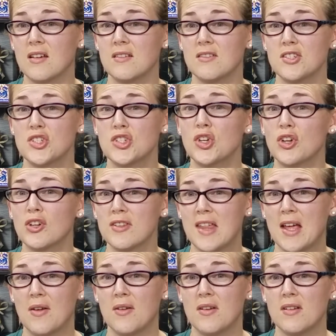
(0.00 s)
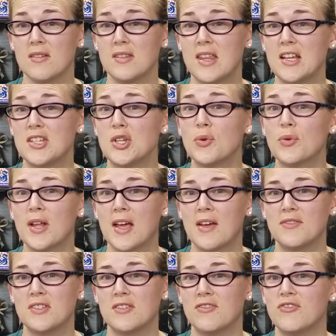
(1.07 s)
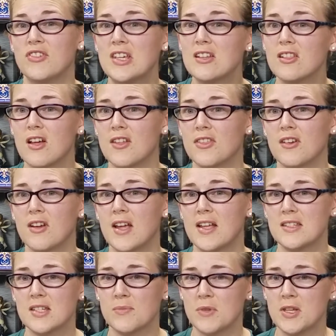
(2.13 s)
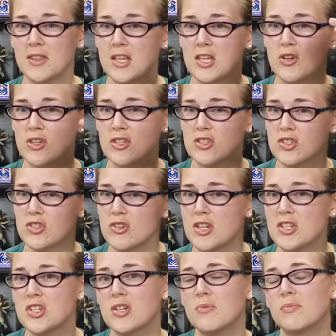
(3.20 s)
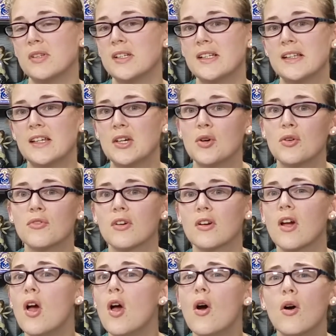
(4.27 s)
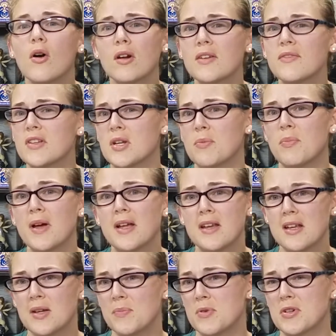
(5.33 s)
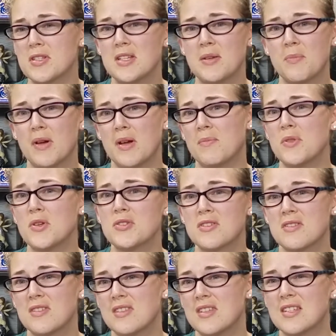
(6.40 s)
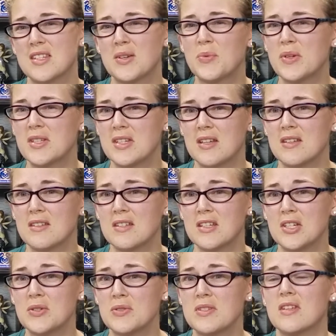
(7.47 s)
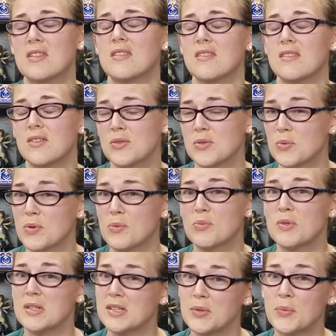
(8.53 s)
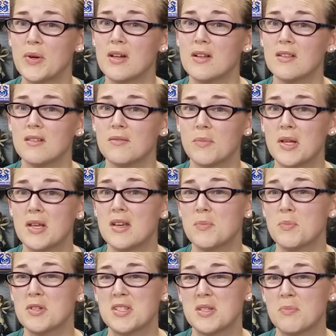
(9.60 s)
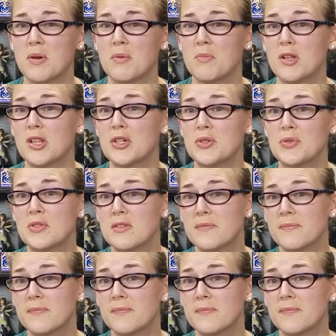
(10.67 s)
shirt that they don't have to feel on their head, something that you can stretch completely over, or even a button-up or zip-up. Those are the things that we tend to use, and those work really well, button-up or zip-up clothes.